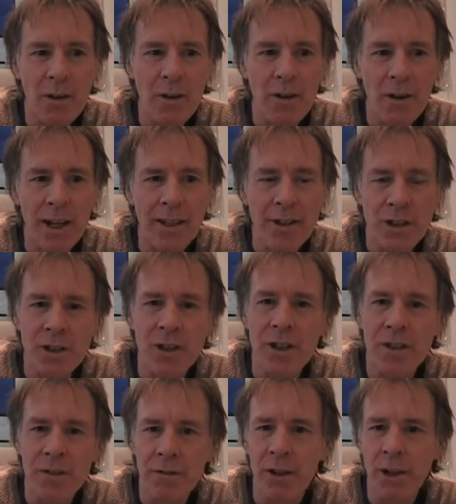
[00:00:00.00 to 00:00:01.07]
than
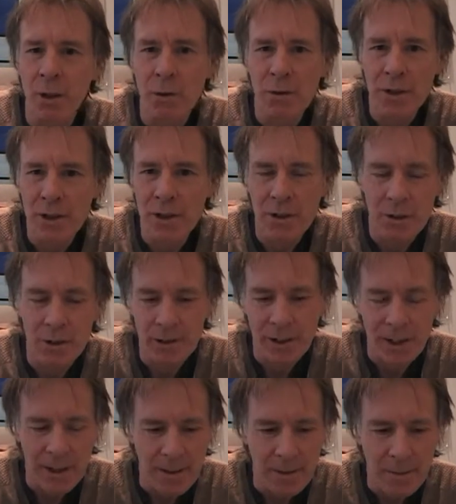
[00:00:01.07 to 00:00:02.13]
just follow the story.
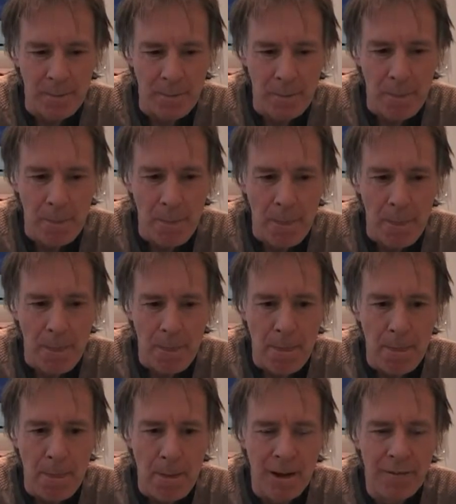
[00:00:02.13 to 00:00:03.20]

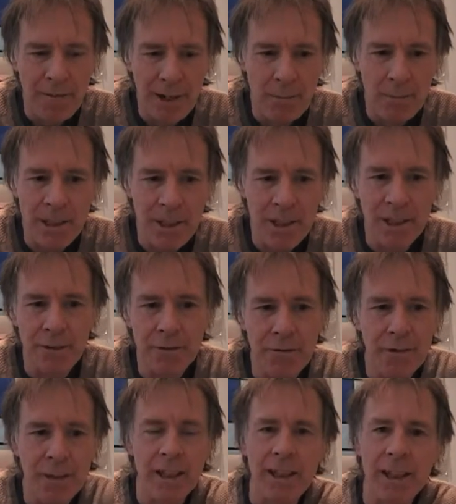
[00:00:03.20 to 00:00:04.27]
I found
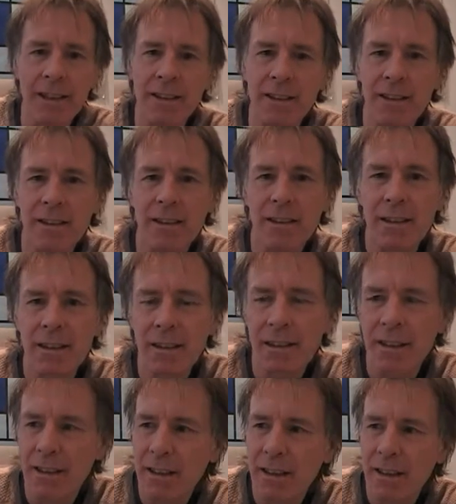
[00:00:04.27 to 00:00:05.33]
myself in
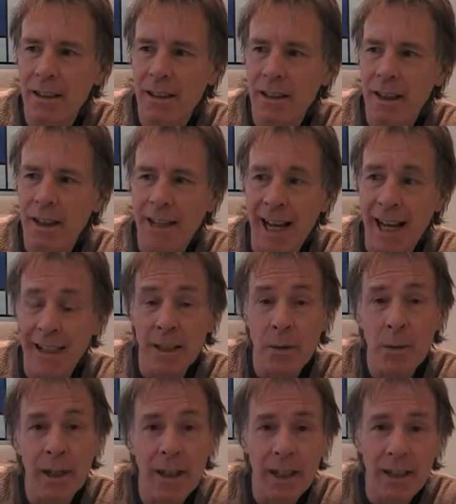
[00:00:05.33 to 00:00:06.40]
an
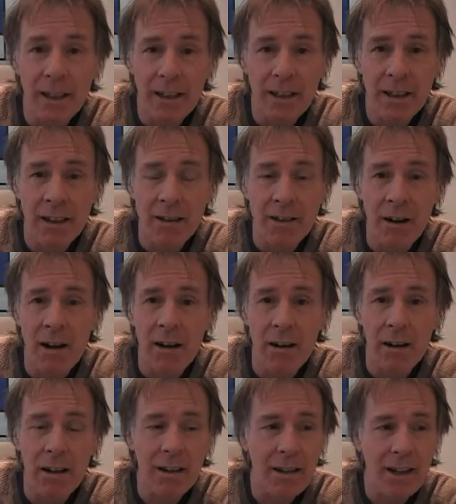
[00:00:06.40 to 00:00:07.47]
alleyway, a
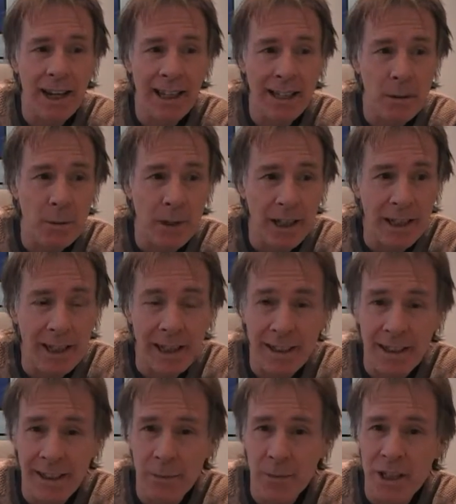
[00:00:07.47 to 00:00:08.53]
dark alleyway. I
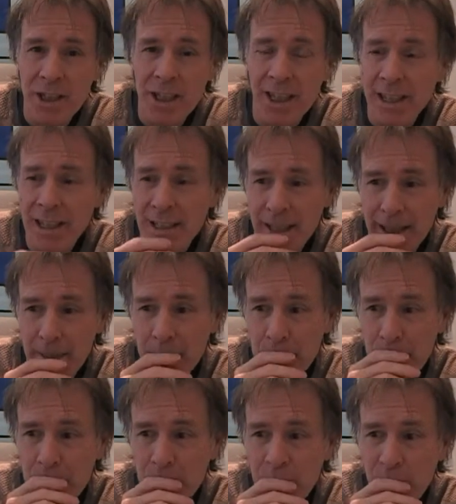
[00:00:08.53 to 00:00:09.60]
think it was night time,
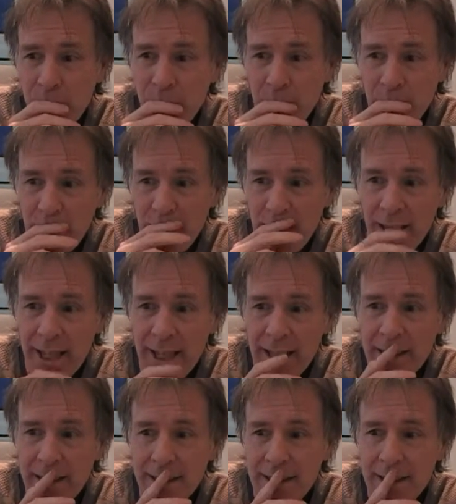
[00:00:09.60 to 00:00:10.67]

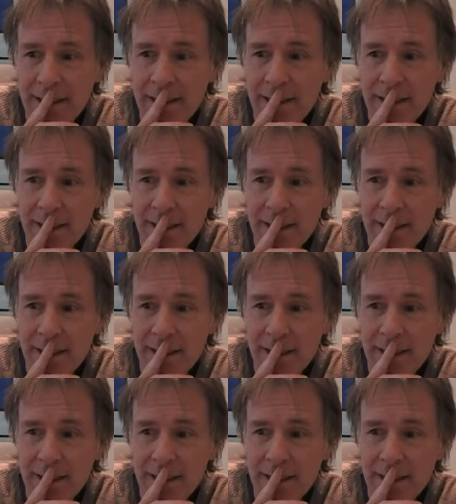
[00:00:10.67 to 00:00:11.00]
and